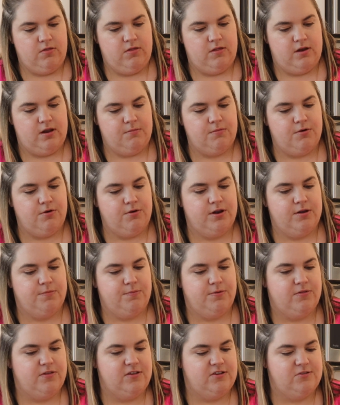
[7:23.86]
And I'm going to
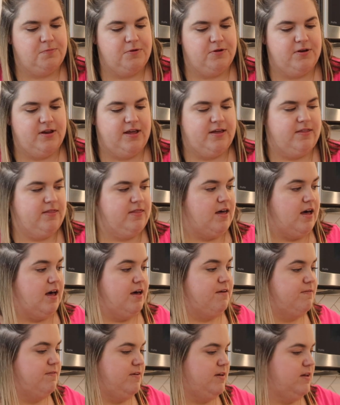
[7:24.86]
put this beauty in the
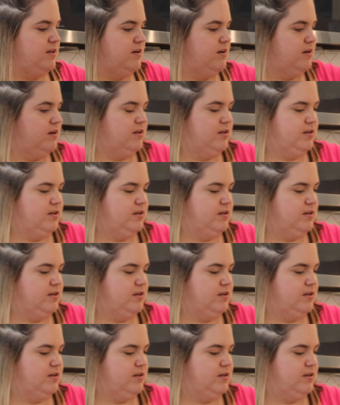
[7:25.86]
oven.